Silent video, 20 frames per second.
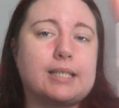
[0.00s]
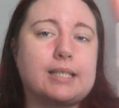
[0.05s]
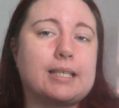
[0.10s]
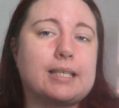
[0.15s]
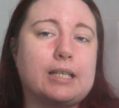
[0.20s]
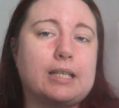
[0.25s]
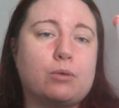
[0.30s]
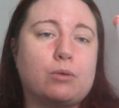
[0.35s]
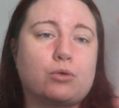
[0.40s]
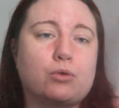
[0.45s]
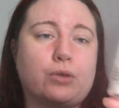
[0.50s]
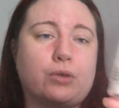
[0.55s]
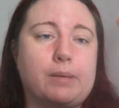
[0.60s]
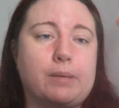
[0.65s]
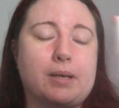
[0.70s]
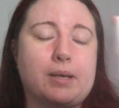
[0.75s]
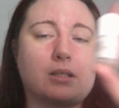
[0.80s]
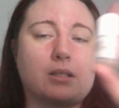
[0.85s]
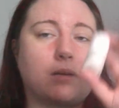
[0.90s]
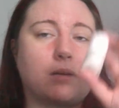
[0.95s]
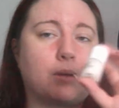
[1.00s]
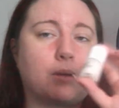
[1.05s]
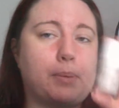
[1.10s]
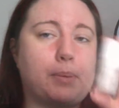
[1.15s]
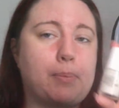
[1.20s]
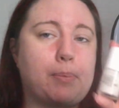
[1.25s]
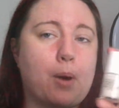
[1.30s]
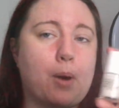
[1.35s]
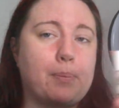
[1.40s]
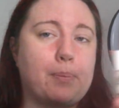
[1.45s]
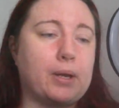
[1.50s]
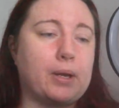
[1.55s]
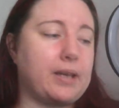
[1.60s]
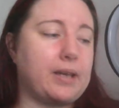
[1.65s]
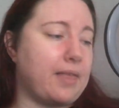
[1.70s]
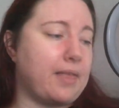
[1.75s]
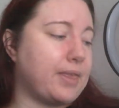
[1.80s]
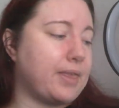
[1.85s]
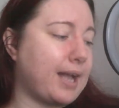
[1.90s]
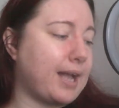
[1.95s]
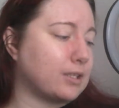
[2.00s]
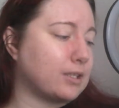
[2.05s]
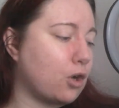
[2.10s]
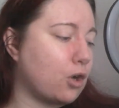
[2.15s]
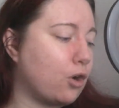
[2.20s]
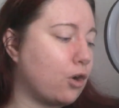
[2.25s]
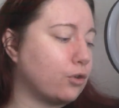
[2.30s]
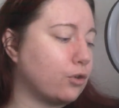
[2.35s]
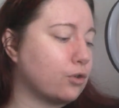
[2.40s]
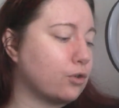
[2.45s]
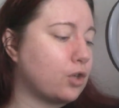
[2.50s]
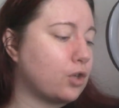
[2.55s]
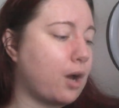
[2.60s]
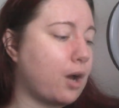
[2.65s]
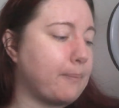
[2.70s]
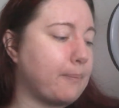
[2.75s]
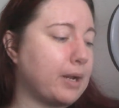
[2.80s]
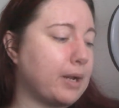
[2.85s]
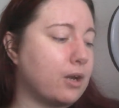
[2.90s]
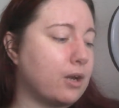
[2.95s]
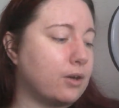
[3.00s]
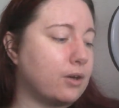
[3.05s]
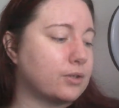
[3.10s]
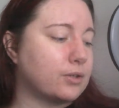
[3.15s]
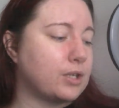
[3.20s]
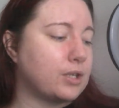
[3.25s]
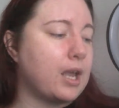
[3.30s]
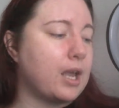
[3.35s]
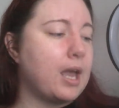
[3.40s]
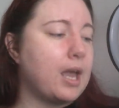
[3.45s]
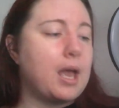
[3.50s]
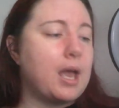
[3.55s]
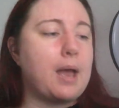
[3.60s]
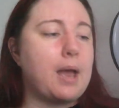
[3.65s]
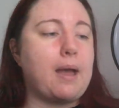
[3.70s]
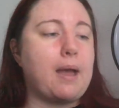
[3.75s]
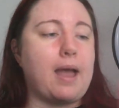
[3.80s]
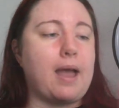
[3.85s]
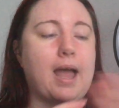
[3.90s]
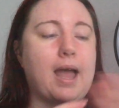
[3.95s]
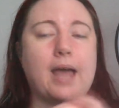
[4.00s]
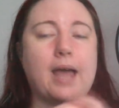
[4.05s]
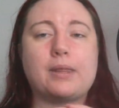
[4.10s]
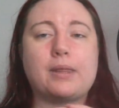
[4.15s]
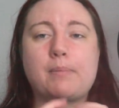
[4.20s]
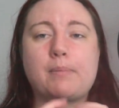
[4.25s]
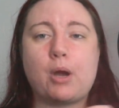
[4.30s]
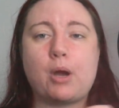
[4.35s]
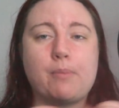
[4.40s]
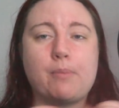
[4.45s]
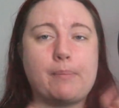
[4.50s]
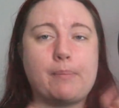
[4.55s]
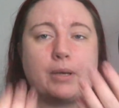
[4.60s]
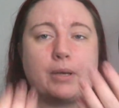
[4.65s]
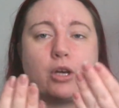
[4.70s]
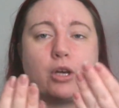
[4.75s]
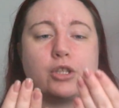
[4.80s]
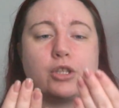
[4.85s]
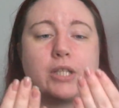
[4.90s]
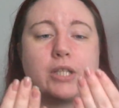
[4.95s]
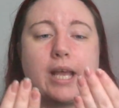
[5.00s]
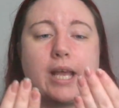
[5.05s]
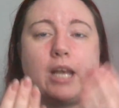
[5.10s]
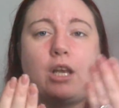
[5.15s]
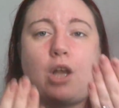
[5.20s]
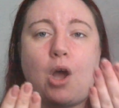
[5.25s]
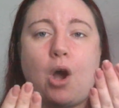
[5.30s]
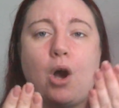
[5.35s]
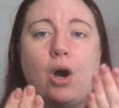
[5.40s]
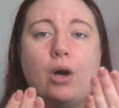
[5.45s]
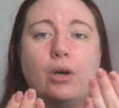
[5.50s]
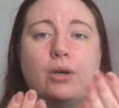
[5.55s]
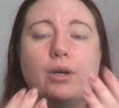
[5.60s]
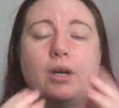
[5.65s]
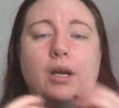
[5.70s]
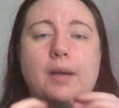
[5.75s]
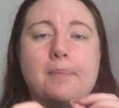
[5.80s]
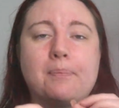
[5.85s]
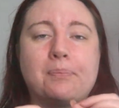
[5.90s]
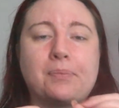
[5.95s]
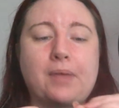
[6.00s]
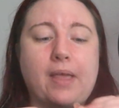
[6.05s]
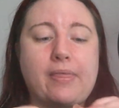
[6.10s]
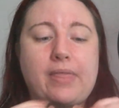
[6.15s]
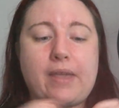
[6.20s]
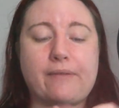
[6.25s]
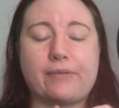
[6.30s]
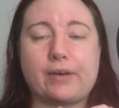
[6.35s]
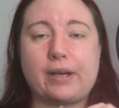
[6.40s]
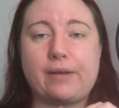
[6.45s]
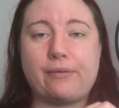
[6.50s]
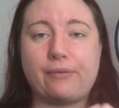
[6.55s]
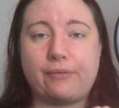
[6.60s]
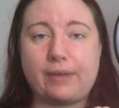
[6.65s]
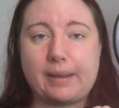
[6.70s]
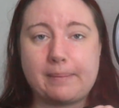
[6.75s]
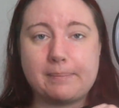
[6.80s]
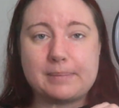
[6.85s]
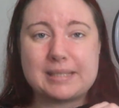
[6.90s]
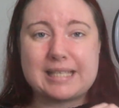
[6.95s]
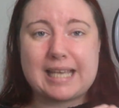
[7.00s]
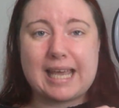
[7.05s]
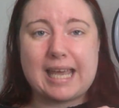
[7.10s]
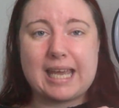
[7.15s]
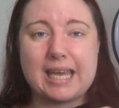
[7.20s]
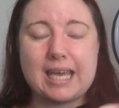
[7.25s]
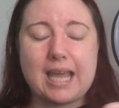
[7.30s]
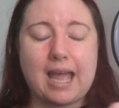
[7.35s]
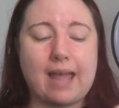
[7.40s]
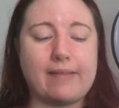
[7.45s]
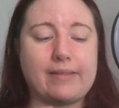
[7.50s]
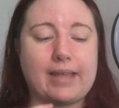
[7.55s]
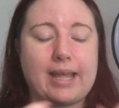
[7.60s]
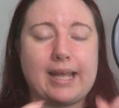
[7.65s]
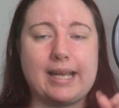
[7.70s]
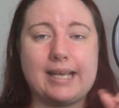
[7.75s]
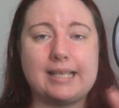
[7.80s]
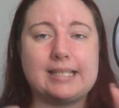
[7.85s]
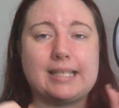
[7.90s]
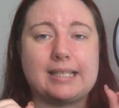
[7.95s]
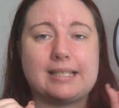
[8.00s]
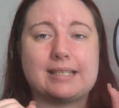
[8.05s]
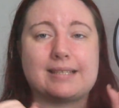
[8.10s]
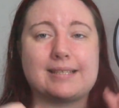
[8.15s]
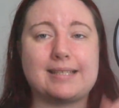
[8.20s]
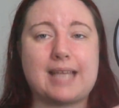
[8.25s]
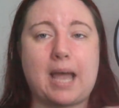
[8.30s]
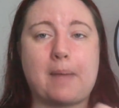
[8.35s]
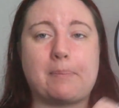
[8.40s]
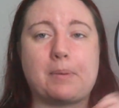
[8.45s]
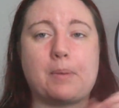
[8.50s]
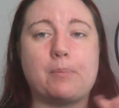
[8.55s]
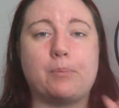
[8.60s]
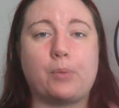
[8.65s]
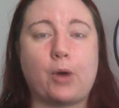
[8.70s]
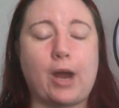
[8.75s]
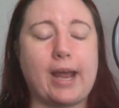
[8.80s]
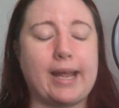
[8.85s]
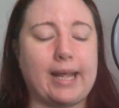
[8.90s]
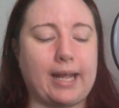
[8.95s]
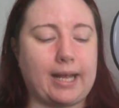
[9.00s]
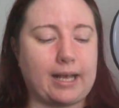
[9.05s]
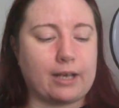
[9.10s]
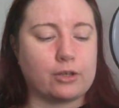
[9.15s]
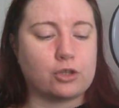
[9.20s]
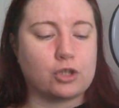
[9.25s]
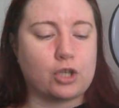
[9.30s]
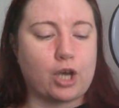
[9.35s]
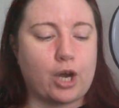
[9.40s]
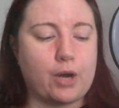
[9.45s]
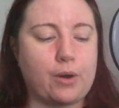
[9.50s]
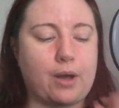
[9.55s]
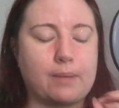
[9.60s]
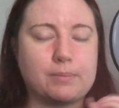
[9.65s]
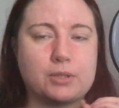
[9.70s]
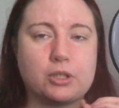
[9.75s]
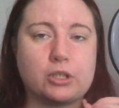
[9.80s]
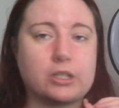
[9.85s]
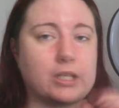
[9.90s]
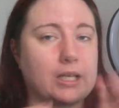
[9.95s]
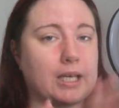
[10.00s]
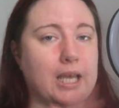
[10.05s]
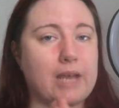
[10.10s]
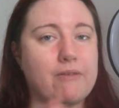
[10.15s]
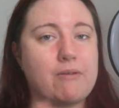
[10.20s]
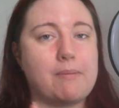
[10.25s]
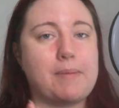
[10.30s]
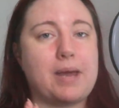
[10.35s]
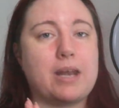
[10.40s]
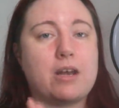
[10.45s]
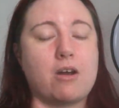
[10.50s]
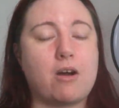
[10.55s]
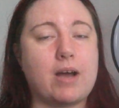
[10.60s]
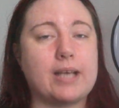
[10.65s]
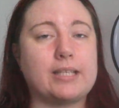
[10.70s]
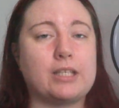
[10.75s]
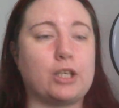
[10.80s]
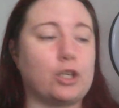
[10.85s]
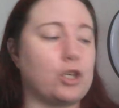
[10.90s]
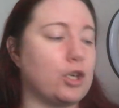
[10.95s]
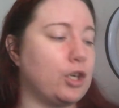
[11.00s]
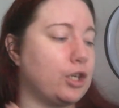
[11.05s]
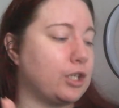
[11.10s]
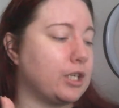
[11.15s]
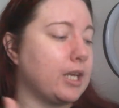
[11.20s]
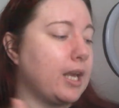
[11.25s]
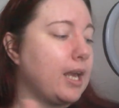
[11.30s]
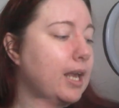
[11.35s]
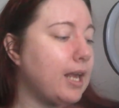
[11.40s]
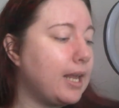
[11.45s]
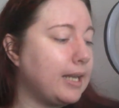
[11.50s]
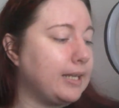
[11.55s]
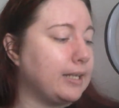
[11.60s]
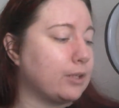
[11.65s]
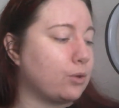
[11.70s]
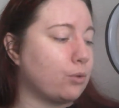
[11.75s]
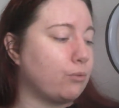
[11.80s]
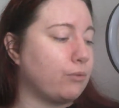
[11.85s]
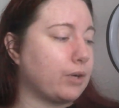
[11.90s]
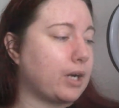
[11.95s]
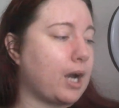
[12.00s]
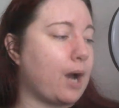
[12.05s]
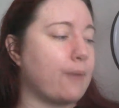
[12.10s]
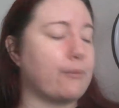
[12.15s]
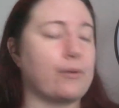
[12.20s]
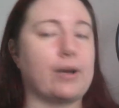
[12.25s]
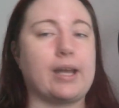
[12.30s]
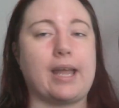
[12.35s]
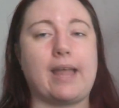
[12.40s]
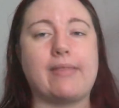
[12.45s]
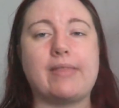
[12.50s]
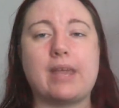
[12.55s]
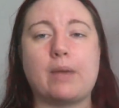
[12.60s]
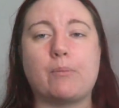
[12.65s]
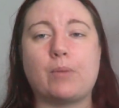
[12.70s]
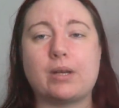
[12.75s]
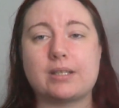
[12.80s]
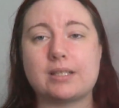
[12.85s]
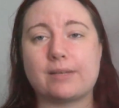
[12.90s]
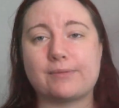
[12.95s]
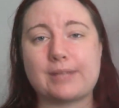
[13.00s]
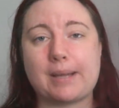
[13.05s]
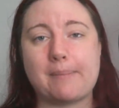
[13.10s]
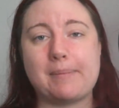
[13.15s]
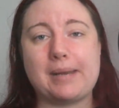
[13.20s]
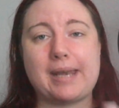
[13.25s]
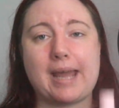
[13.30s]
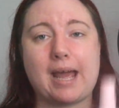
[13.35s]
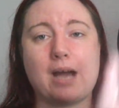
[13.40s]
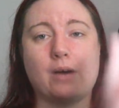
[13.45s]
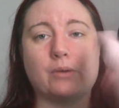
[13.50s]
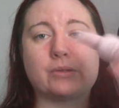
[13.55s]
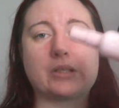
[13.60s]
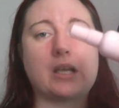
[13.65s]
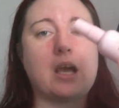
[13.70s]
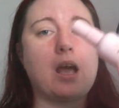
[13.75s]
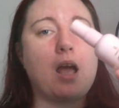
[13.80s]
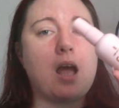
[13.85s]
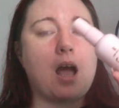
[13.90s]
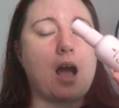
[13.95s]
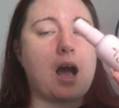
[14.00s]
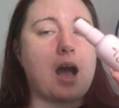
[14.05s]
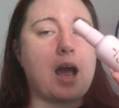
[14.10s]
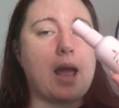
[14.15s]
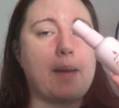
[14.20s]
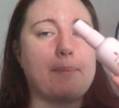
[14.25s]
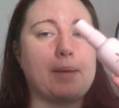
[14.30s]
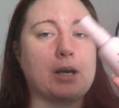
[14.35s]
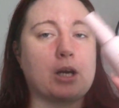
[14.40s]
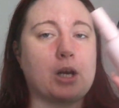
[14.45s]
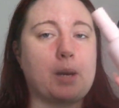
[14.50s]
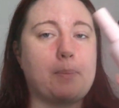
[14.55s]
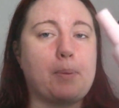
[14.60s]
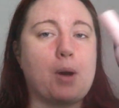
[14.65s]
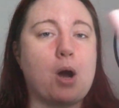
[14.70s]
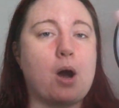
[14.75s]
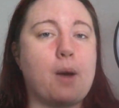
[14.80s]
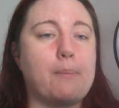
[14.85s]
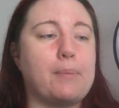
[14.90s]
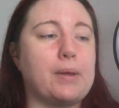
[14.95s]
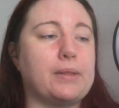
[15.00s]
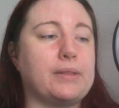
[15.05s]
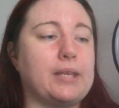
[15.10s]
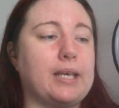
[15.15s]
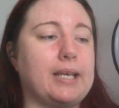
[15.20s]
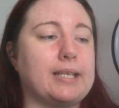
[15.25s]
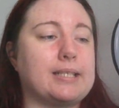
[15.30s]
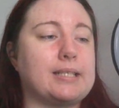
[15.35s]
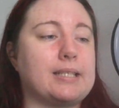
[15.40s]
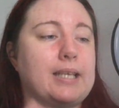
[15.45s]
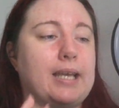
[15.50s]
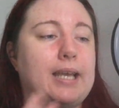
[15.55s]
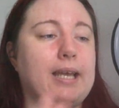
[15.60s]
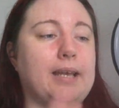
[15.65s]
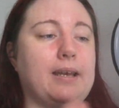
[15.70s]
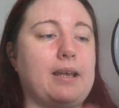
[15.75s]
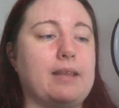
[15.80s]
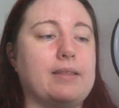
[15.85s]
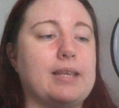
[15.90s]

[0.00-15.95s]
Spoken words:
this little treatment. So I'm going to be popping that on top because at the moment, because they're long, they're very flimsy and they're easy to snap and break. So I'm just going to give them a nice, good little recovery. And then once I've done my nails, I'm going to pop this in.